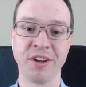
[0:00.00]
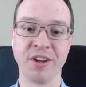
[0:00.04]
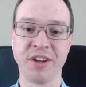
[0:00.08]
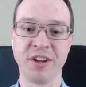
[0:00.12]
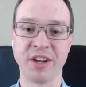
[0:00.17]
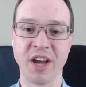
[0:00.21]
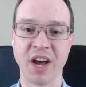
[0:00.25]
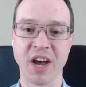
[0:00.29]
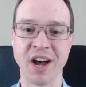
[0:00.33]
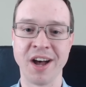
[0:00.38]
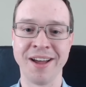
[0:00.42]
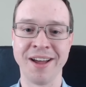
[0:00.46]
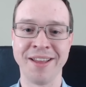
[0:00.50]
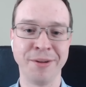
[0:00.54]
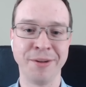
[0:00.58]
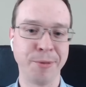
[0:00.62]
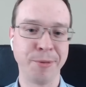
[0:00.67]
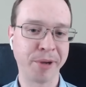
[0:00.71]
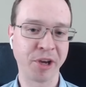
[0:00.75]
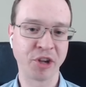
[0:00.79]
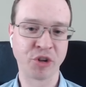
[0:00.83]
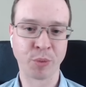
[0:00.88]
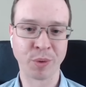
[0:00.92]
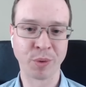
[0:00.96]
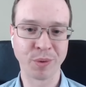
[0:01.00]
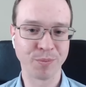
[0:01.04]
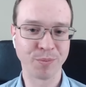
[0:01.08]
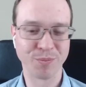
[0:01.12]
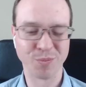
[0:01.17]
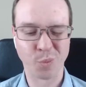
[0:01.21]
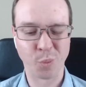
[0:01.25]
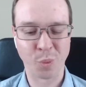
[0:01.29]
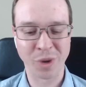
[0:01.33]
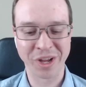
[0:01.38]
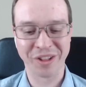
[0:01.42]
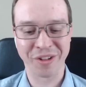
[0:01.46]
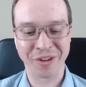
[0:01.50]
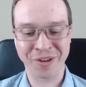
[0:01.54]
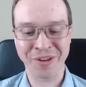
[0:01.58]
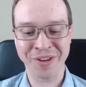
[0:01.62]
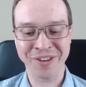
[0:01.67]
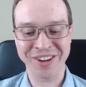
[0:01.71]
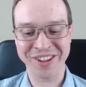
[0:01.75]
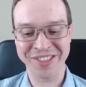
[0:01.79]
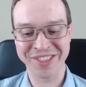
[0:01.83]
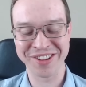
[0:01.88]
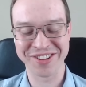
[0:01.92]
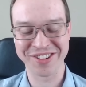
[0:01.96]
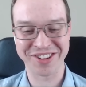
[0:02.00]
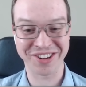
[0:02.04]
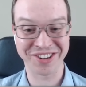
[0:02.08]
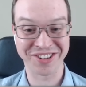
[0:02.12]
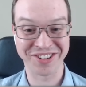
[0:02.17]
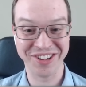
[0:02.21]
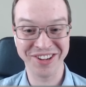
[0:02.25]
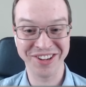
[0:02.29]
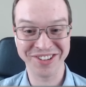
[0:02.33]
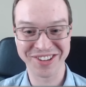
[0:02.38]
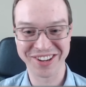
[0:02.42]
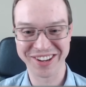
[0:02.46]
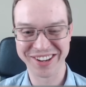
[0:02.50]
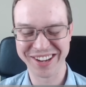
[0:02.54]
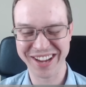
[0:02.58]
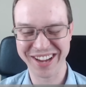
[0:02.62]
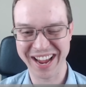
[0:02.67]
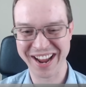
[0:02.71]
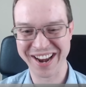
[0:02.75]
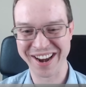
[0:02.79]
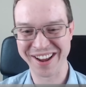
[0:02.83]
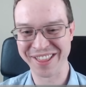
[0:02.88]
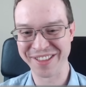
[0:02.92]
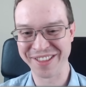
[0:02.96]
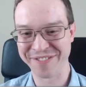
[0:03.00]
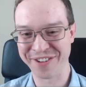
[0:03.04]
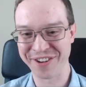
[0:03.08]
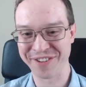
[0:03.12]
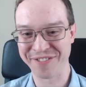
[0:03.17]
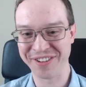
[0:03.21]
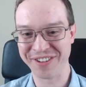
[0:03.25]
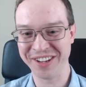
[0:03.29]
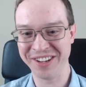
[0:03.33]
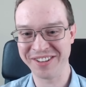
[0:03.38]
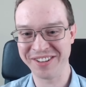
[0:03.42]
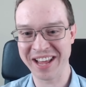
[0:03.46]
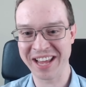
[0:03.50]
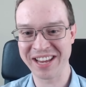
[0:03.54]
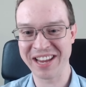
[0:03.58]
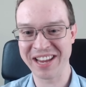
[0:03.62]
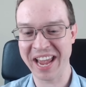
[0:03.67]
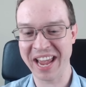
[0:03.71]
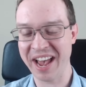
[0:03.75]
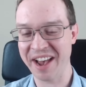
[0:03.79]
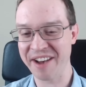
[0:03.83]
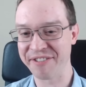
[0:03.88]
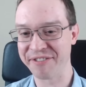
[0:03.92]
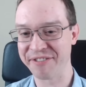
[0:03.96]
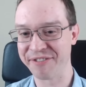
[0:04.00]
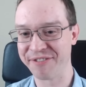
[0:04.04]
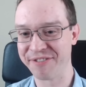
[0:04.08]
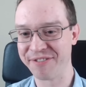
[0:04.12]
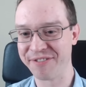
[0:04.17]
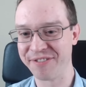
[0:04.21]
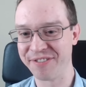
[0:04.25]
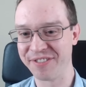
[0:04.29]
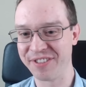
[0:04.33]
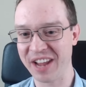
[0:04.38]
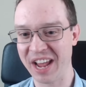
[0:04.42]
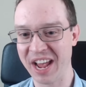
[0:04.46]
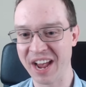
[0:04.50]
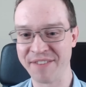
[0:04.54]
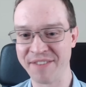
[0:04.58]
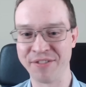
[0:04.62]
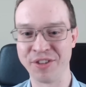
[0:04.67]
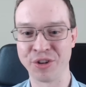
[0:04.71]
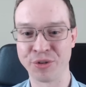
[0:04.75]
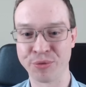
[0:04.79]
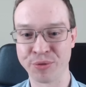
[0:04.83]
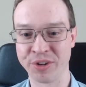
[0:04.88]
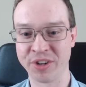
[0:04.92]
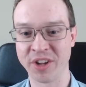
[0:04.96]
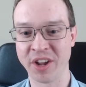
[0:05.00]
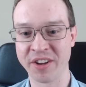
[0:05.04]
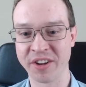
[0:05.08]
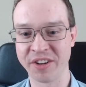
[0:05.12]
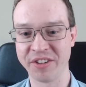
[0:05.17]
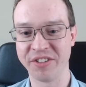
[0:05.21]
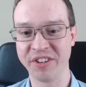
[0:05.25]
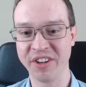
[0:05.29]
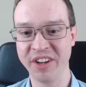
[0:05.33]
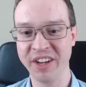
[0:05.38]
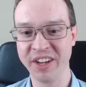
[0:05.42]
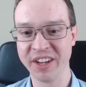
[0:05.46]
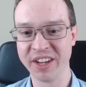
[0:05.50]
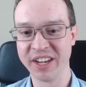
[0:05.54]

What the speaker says: And it's because we learned in the 60s and in the 50s that you have to have this redundancy.